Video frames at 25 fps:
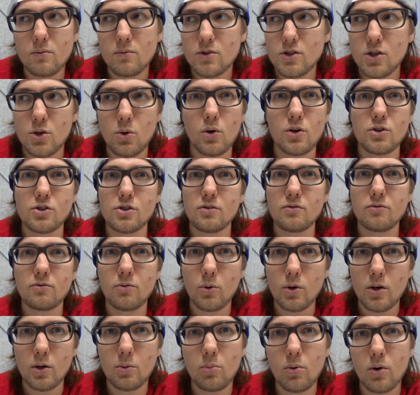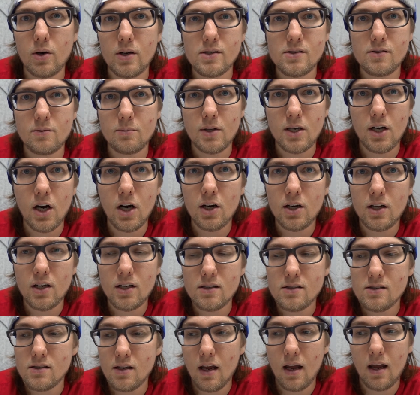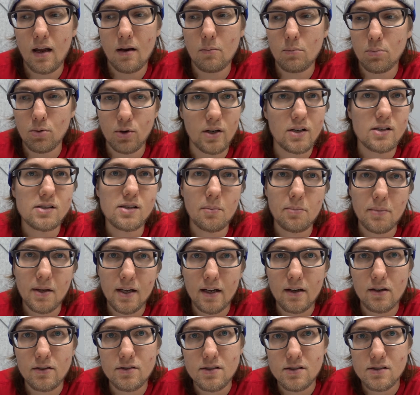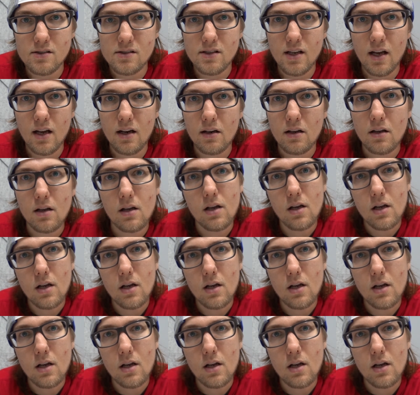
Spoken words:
240 points from the Guardians and bring something else instead.